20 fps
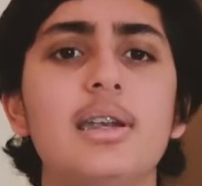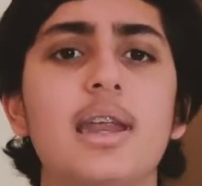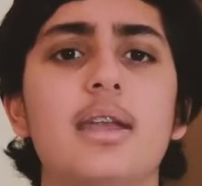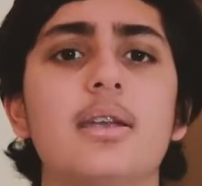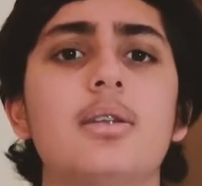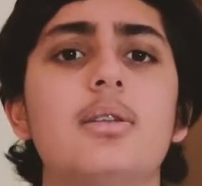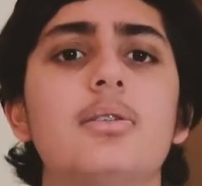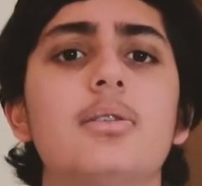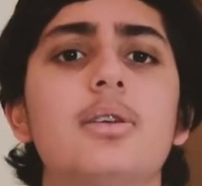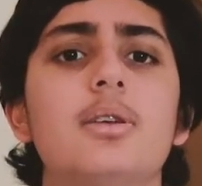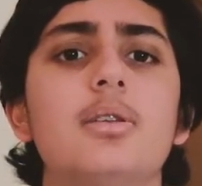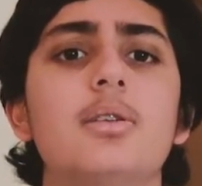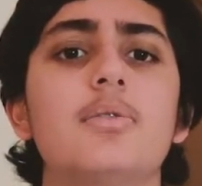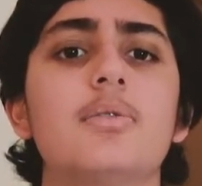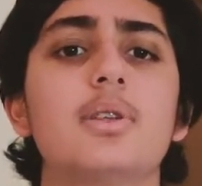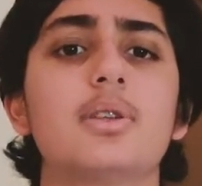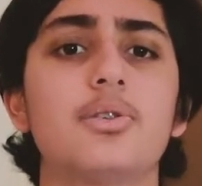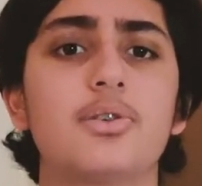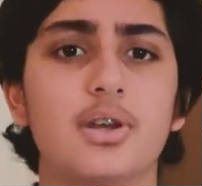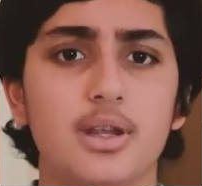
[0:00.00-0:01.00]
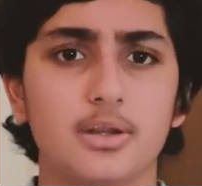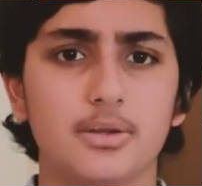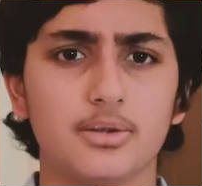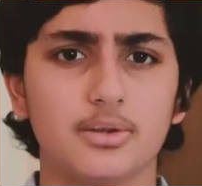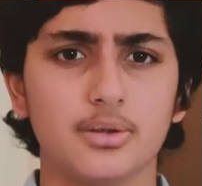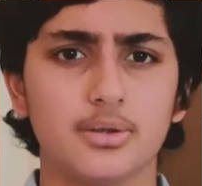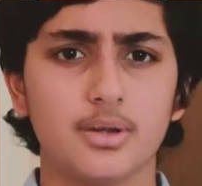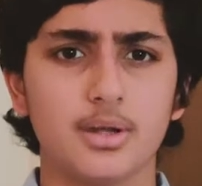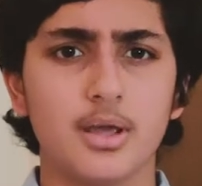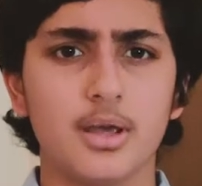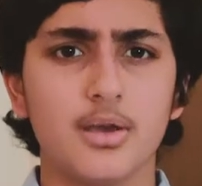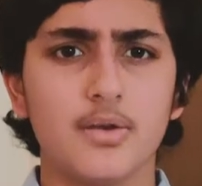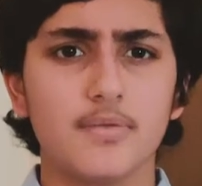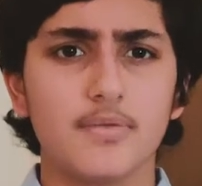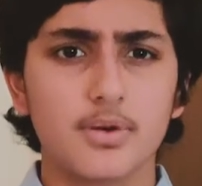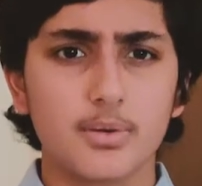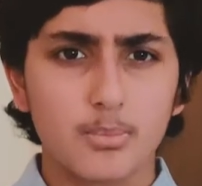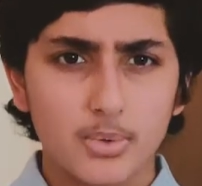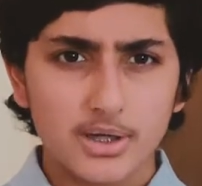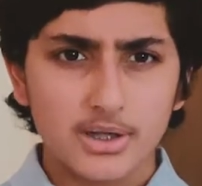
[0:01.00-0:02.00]
tendencies of the strings
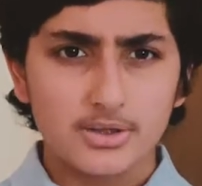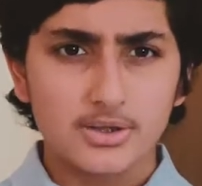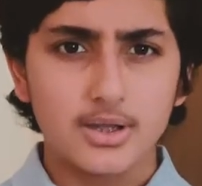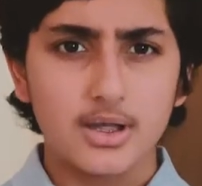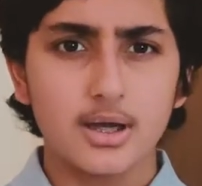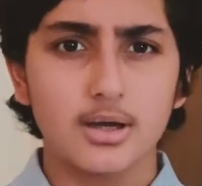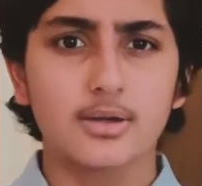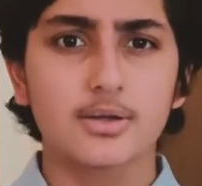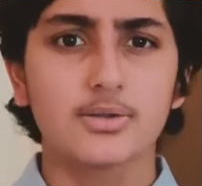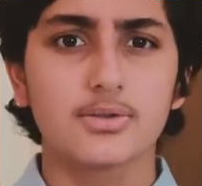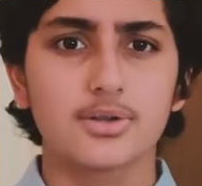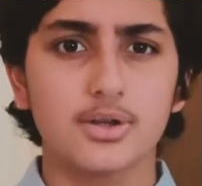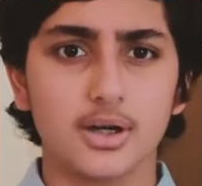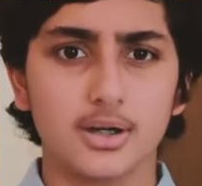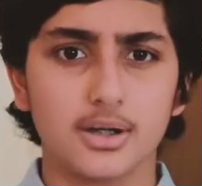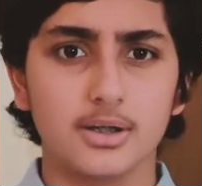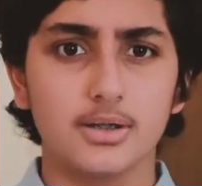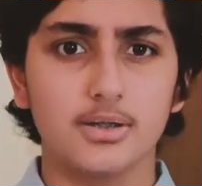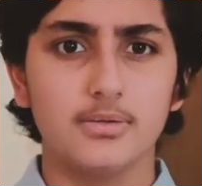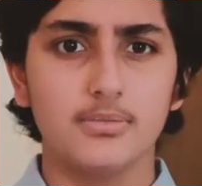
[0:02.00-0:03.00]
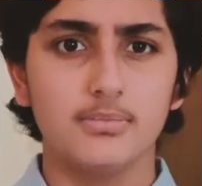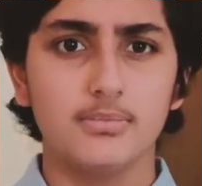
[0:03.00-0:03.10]
from which they are constructed.